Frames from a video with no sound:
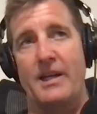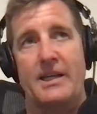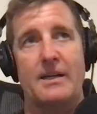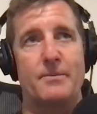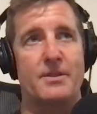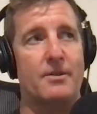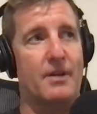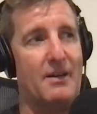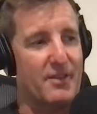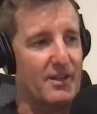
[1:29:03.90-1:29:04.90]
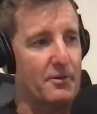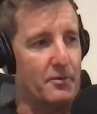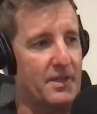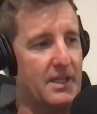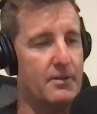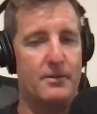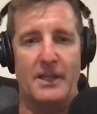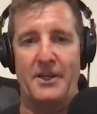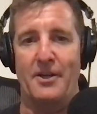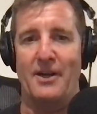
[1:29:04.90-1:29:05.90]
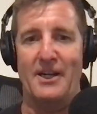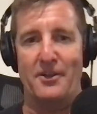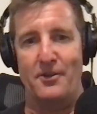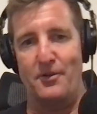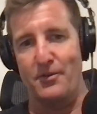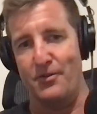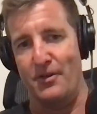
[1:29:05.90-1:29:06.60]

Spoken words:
it comes to, I've got a little niggle, I know how to use,